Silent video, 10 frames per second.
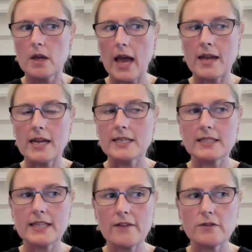and it
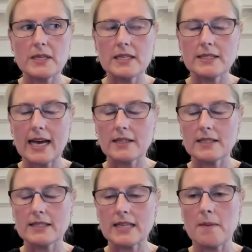doesn't have to be exactly the
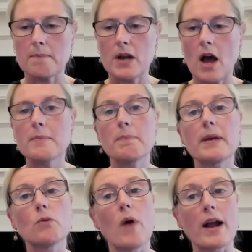same but i'm a
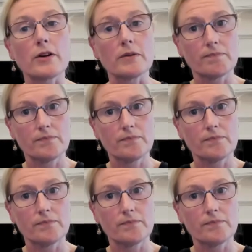big runner